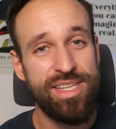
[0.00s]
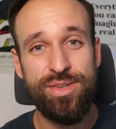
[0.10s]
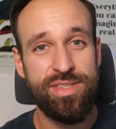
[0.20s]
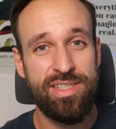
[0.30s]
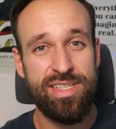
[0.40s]

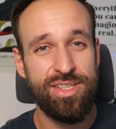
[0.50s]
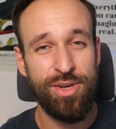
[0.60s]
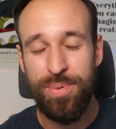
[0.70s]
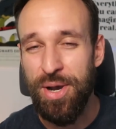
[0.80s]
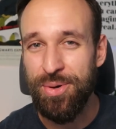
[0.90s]
use
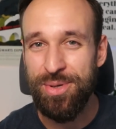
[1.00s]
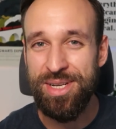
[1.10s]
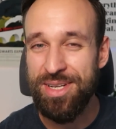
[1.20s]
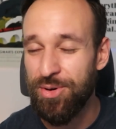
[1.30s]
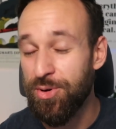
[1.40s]
this
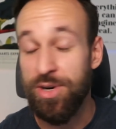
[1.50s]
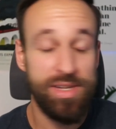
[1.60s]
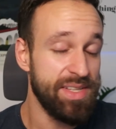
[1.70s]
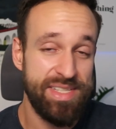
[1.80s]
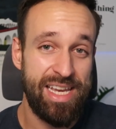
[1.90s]
component
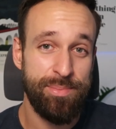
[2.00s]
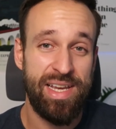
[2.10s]
or this